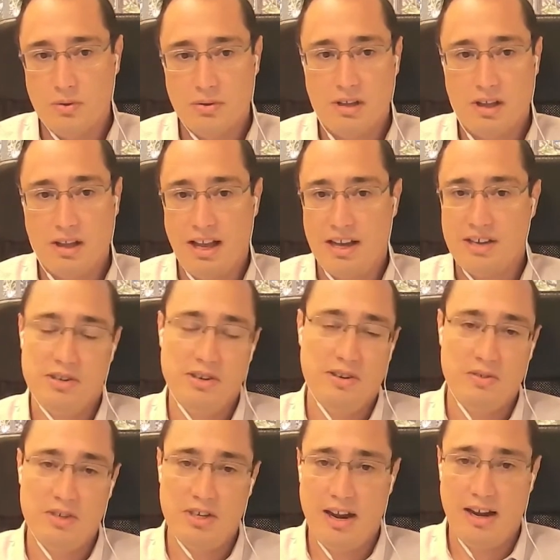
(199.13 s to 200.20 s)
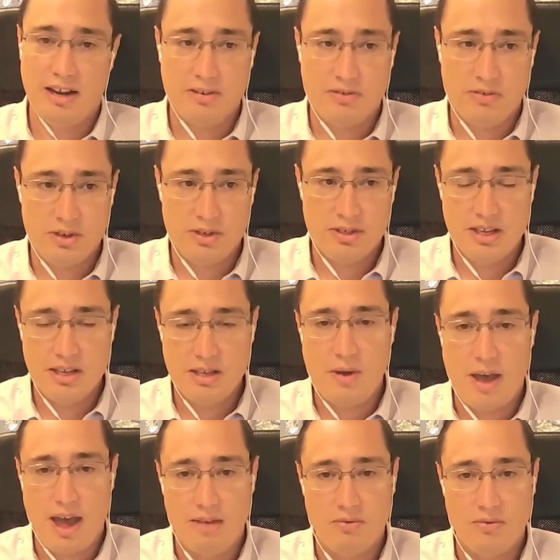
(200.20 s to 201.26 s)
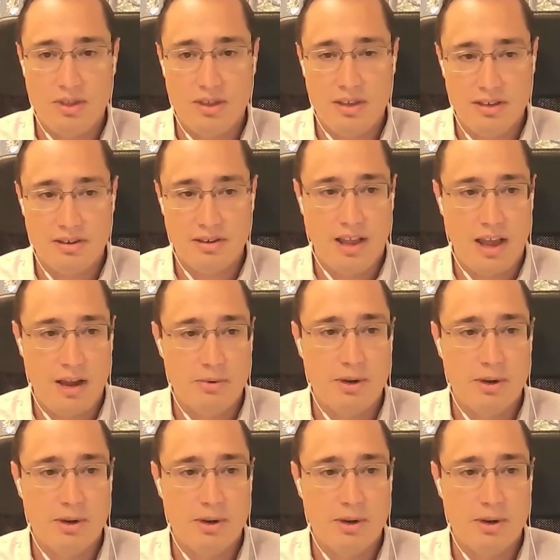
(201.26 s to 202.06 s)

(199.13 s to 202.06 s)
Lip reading: collection of genetic diversity you have within your library.